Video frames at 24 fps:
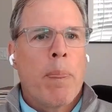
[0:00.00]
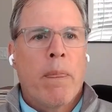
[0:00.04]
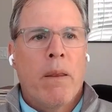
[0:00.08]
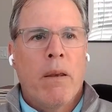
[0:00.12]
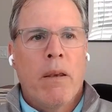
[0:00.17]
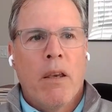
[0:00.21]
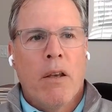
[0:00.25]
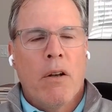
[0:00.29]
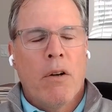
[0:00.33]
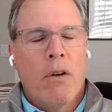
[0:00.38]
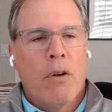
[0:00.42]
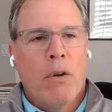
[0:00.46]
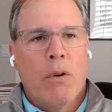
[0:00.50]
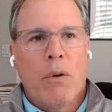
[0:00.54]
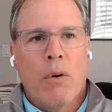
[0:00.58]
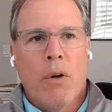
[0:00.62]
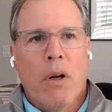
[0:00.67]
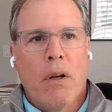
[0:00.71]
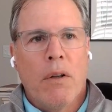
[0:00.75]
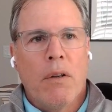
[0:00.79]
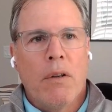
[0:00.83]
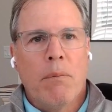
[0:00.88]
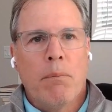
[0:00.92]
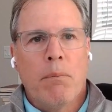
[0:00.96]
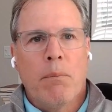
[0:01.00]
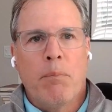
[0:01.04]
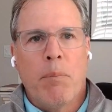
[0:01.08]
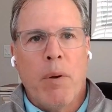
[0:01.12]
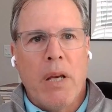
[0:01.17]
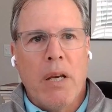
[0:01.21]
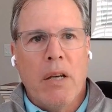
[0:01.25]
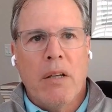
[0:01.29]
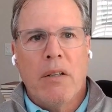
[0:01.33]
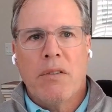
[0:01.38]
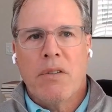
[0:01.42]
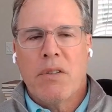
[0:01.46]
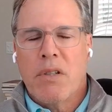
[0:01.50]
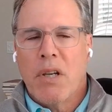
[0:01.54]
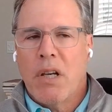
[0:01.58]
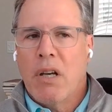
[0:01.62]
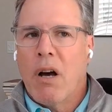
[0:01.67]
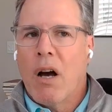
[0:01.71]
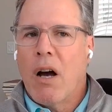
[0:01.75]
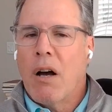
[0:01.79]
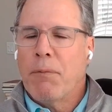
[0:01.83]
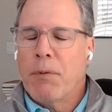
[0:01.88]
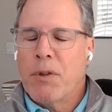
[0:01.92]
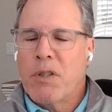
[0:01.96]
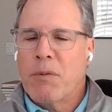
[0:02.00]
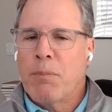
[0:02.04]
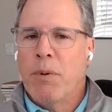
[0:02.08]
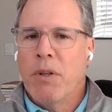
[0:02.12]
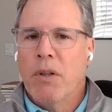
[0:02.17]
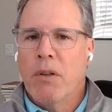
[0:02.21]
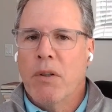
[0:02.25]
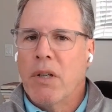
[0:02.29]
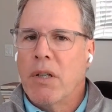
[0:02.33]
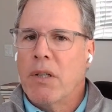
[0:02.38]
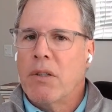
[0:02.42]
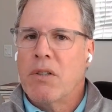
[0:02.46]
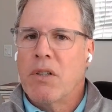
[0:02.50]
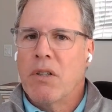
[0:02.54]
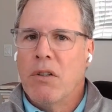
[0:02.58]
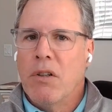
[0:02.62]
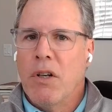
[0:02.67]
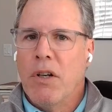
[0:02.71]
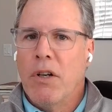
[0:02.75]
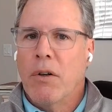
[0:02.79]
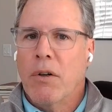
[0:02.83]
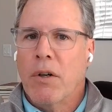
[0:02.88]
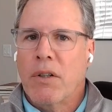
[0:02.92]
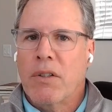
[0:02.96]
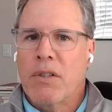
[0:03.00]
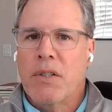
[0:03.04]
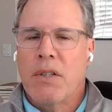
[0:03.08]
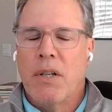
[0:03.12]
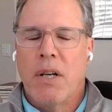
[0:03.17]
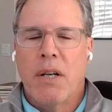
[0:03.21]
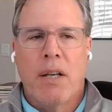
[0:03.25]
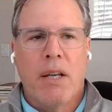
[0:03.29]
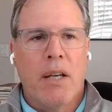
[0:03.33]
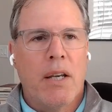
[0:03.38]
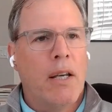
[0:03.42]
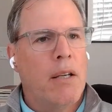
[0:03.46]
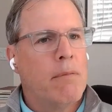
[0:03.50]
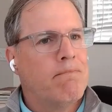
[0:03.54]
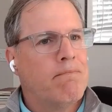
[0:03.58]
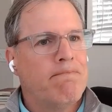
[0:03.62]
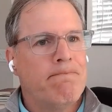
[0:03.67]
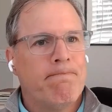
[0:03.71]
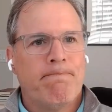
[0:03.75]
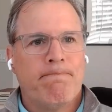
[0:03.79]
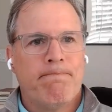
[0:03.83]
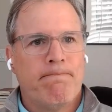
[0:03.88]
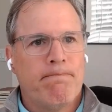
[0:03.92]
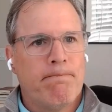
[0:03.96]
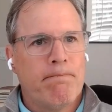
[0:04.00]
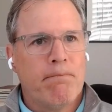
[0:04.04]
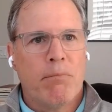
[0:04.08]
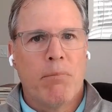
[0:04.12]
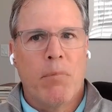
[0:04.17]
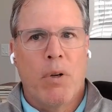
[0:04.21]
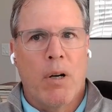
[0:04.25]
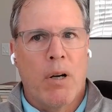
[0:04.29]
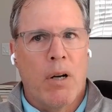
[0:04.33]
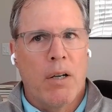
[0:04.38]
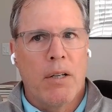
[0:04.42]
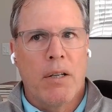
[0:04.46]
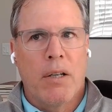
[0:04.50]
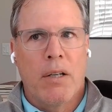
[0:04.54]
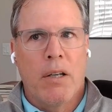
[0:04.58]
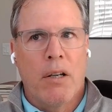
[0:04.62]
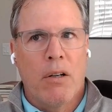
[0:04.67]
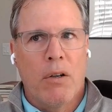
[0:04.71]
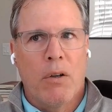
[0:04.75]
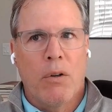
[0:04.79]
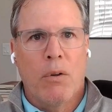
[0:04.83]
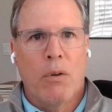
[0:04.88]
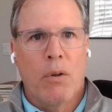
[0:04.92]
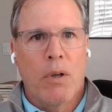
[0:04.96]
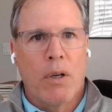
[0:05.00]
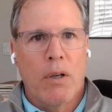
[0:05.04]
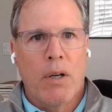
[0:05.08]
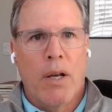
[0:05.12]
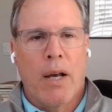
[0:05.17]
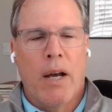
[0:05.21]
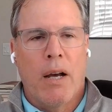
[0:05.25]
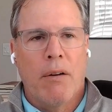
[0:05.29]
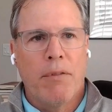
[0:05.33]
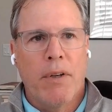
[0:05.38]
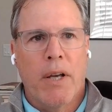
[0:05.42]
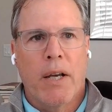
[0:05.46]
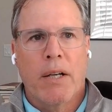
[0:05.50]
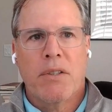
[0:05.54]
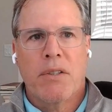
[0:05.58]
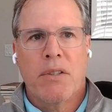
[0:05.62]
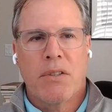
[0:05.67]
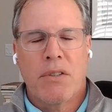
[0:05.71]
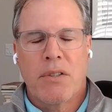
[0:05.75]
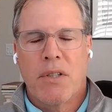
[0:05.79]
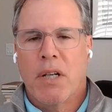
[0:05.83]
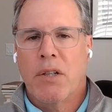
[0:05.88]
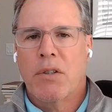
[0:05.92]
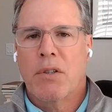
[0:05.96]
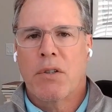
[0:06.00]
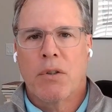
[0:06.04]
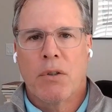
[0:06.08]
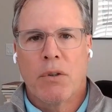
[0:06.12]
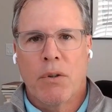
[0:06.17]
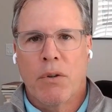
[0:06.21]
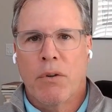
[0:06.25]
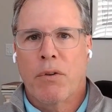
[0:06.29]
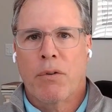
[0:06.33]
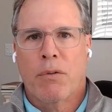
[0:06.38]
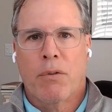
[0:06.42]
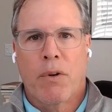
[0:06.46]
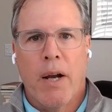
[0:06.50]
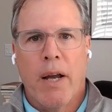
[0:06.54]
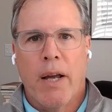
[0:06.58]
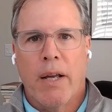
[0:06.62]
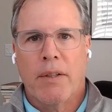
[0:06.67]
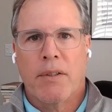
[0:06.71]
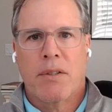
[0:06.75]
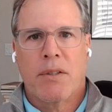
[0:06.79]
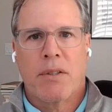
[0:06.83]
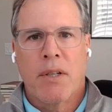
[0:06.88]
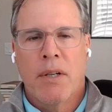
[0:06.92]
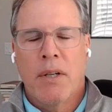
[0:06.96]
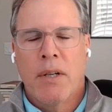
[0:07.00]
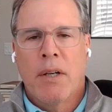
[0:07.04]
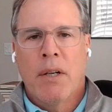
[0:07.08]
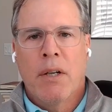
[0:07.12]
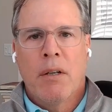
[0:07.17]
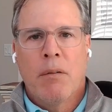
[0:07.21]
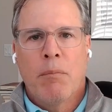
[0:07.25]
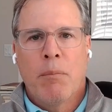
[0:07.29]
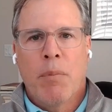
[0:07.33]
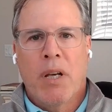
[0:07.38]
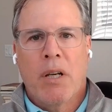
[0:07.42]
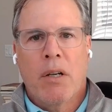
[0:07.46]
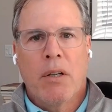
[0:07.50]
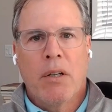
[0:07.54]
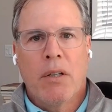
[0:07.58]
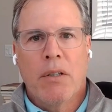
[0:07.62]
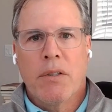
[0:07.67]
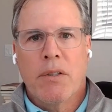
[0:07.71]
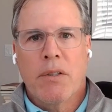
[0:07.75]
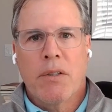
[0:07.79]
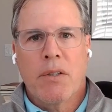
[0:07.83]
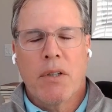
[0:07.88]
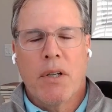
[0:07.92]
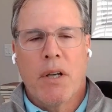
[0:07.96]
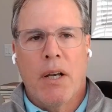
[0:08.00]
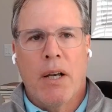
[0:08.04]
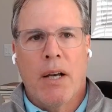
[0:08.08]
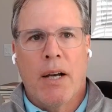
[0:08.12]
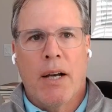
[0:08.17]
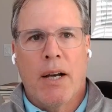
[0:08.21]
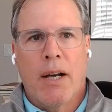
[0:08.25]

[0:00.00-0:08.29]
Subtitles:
B and C office buildings in New York City, have existential threats because